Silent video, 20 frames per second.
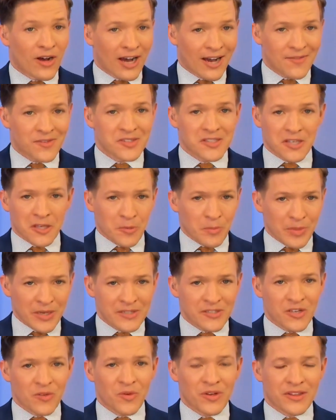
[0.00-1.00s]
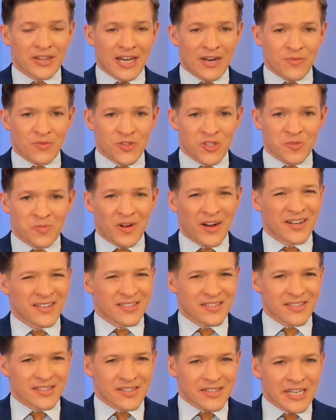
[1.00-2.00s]
obviously busy with that response,
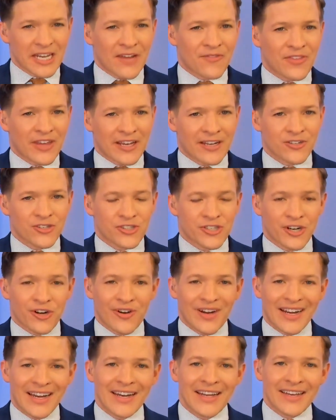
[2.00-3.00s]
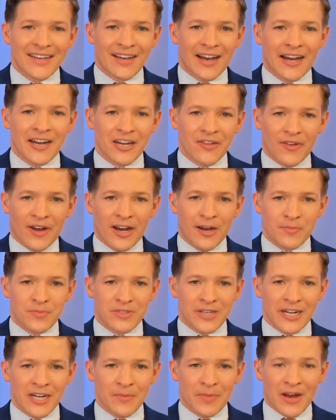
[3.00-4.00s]
to see if they can share any kind of
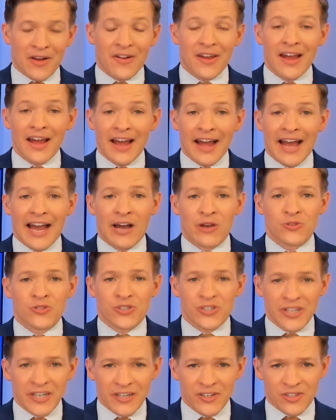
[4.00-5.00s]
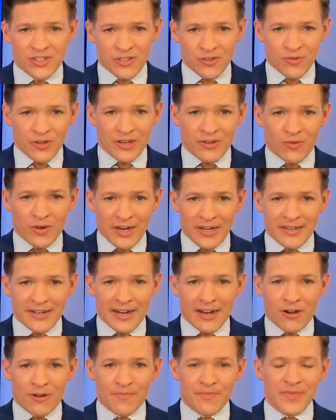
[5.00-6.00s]
update about how she is doing right
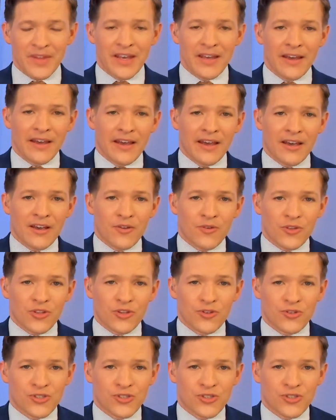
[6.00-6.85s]
now. You